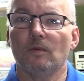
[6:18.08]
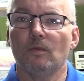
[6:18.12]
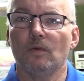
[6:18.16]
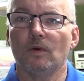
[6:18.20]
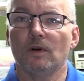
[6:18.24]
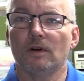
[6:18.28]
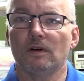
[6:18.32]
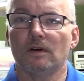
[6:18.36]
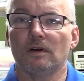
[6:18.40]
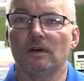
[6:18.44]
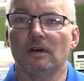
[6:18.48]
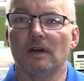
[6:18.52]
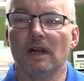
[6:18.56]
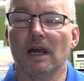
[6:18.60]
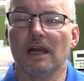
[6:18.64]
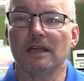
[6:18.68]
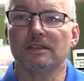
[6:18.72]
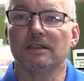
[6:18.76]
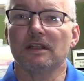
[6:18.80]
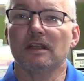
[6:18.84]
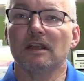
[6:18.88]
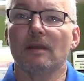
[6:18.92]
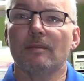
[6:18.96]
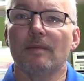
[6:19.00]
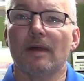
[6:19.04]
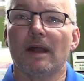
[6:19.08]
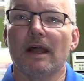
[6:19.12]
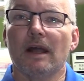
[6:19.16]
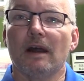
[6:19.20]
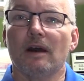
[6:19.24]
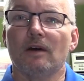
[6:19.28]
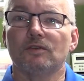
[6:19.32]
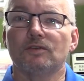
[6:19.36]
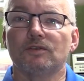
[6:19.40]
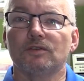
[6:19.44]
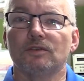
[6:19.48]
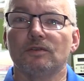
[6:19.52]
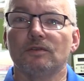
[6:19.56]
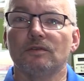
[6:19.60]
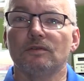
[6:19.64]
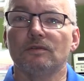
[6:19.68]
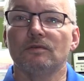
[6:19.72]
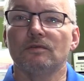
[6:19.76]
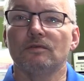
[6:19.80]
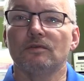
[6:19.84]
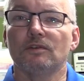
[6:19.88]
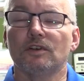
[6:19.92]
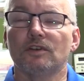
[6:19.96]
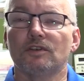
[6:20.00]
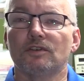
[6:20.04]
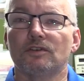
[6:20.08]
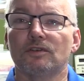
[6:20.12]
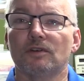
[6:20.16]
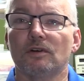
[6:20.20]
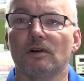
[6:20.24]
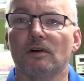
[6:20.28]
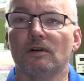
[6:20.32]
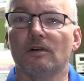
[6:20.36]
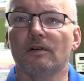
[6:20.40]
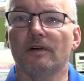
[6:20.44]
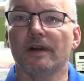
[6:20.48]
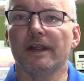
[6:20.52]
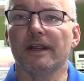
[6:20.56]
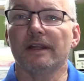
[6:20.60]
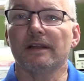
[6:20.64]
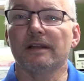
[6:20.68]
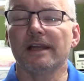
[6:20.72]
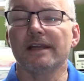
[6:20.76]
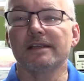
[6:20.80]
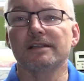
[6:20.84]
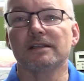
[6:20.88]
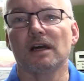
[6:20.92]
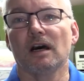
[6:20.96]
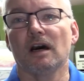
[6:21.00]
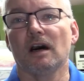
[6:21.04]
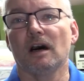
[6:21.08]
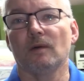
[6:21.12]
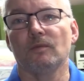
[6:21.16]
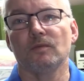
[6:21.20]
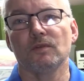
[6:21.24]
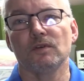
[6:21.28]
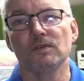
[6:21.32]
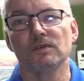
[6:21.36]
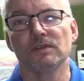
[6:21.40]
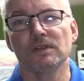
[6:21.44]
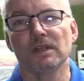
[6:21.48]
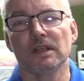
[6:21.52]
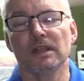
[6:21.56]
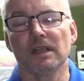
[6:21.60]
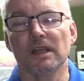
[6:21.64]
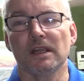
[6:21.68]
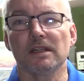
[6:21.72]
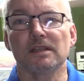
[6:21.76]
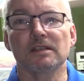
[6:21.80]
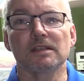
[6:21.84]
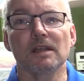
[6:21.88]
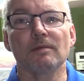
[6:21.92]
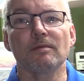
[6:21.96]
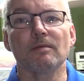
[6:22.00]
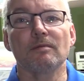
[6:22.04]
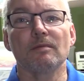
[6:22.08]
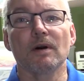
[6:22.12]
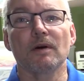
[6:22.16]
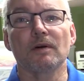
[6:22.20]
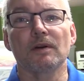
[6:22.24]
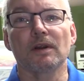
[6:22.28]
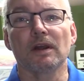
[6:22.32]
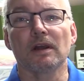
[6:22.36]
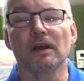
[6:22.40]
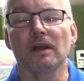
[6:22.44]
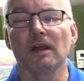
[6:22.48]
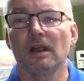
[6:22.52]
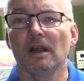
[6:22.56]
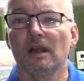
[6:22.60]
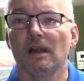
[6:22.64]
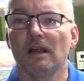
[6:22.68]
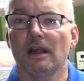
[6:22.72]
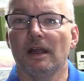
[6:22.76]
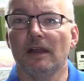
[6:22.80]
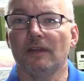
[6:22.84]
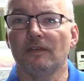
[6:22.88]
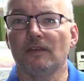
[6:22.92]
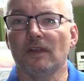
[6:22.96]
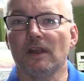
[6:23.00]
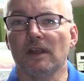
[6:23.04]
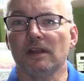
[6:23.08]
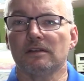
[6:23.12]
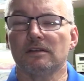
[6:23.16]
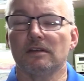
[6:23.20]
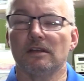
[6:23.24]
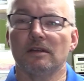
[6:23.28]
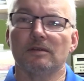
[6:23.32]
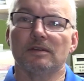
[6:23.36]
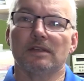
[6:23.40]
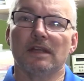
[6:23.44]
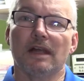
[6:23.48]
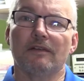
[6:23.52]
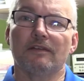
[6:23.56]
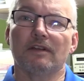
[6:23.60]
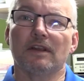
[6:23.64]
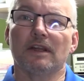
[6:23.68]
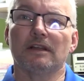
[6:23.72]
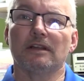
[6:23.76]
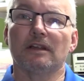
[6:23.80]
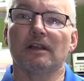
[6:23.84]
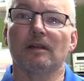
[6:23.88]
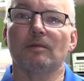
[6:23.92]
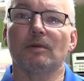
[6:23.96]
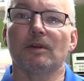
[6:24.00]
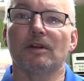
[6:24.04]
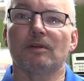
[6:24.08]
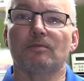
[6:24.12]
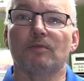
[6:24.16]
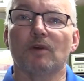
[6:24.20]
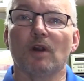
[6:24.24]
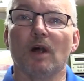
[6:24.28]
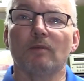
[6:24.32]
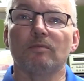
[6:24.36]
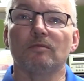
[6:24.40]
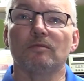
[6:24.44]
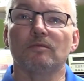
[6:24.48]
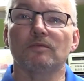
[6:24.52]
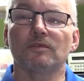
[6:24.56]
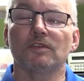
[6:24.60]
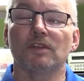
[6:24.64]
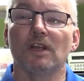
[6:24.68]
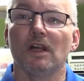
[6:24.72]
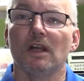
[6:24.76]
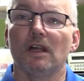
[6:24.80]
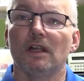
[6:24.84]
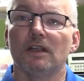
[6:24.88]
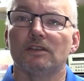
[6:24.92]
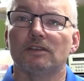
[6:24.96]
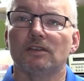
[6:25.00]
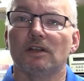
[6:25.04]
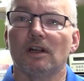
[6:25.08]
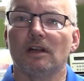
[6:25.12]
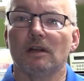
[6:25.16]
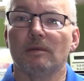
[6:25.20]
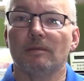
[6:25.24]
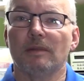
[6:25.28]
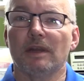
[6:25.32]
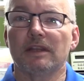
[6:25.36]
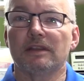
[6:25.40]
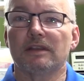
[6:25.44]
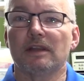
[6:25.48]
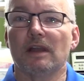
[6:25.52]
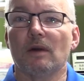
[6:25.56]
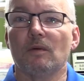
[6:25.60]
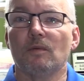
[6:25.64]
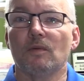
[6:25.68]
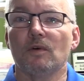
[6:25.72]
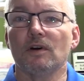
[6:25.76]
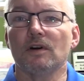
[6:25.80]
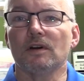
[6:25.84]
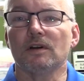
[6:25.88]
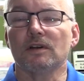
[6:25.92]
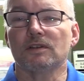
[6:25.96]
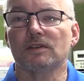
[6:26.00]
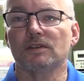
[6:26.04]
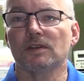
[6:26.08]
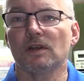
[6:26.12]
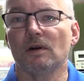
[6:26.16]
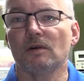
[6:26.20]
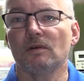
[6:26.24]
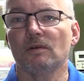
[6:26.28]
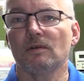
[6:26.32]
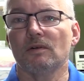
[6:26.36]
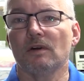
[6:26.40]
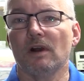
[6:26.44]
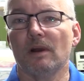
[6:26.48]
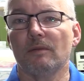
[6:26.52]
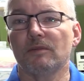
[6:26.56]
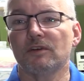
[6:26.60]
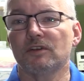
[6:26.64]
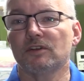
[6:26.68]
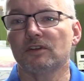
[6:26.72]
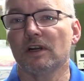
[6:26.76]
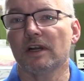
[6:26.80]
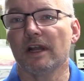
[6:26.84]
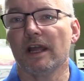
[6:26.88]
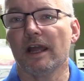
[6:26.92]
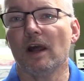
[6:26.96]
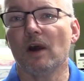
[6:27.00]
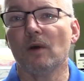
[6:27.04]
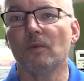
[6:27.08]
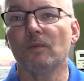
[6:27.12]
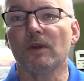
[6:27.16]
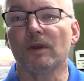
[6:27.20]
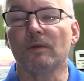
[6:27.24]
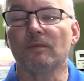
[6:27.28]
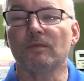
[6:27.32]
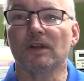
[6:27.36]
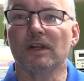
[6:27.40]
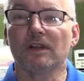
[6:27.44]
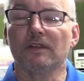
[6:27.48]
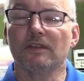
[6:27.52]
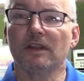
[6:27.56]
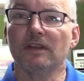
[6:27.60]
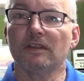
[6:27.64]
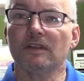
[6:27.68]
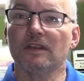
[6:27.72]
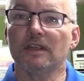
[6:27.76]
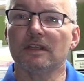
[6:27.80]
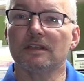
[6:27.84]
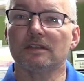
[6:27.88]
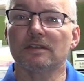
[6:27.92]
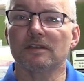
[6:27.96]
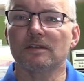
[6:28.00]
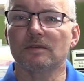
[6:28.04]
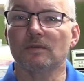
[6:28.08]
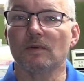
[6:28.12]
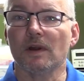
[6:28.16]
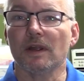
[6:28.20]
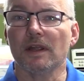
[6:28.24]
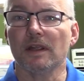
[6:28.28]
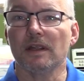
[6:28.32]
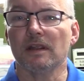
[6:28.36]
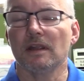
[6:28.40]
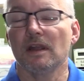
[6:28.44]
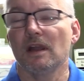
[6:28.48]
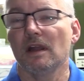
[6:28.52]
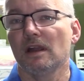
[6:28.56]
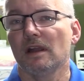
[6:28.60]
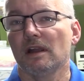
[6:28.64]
were asking about how to control a laser harp using a stepper motor and things, and he was having a little bit of problems trying to make that work. So I've been trying to help him, but I think the easiest way